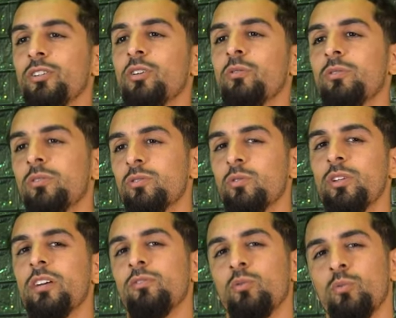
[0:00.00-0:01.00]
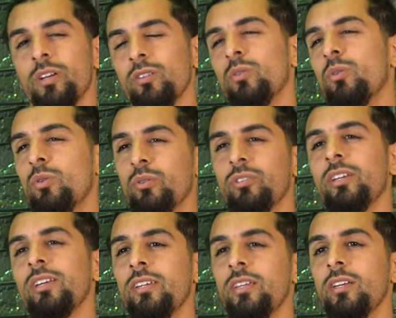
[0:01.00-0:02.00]
You know, so you have to wait the whole
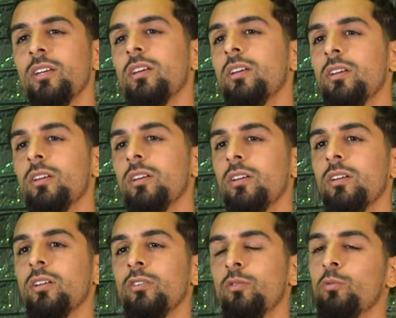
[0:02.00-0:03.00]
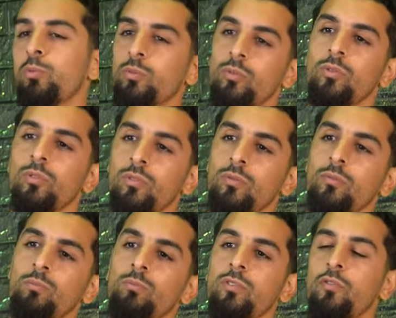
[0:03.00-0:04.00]
day to
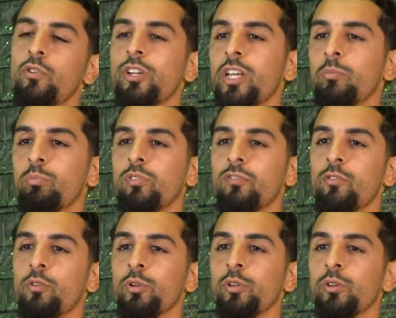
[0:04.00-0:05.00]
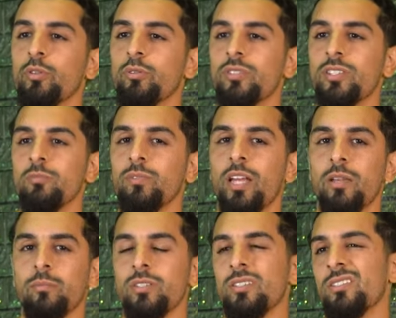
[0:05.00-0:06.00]
before you can perform, you know.
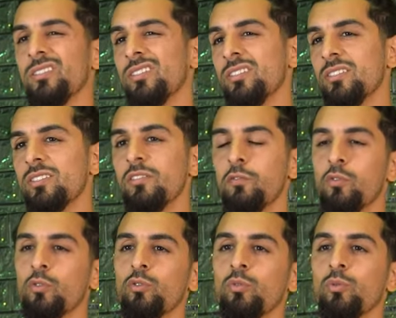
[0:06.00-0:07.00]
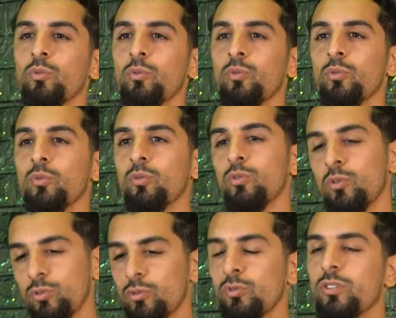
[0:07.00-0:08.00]
Sometimes it's difficult to
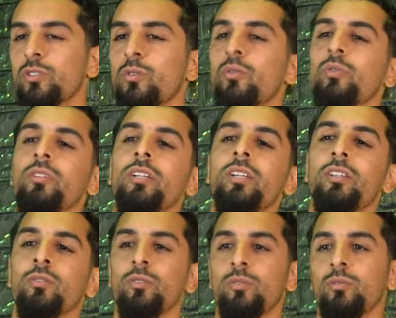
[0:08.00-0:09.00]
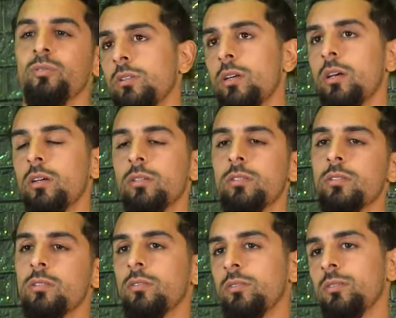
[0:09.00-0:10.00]
go through this whole day, you know. Yeah, it's
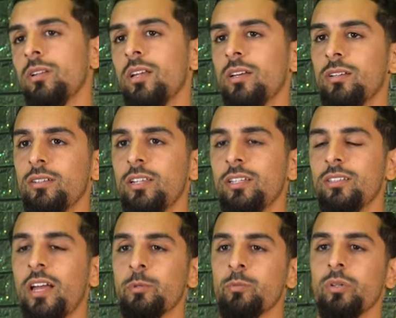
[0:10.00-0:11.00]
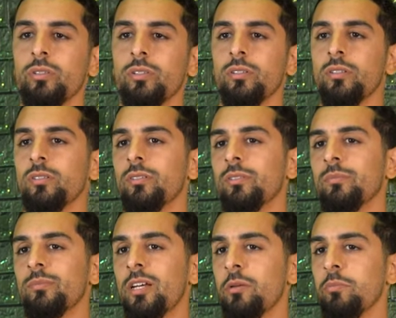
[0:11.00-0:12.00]
late times, but I
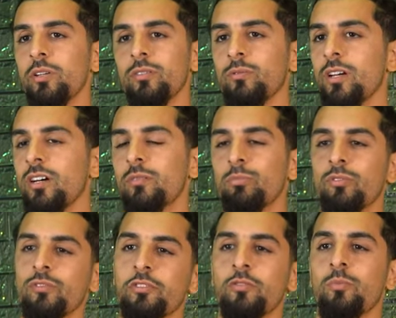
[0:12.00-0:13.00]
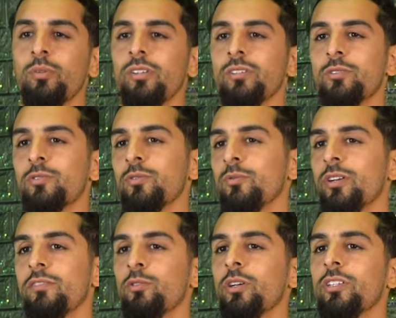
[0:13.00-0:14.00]
mean, we are professional players, so we
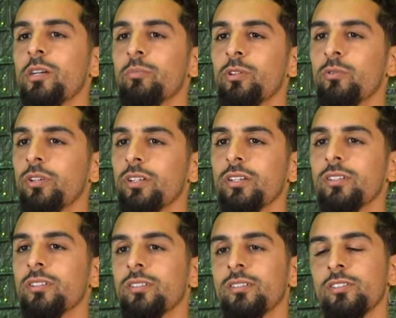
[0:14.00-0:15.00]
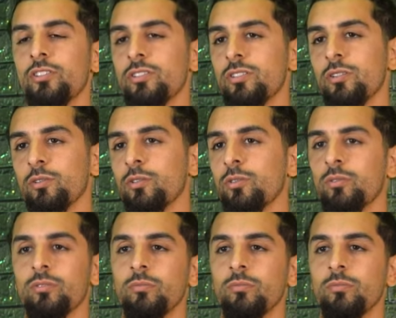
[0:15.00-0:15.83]
have to adapt quick and just, you know.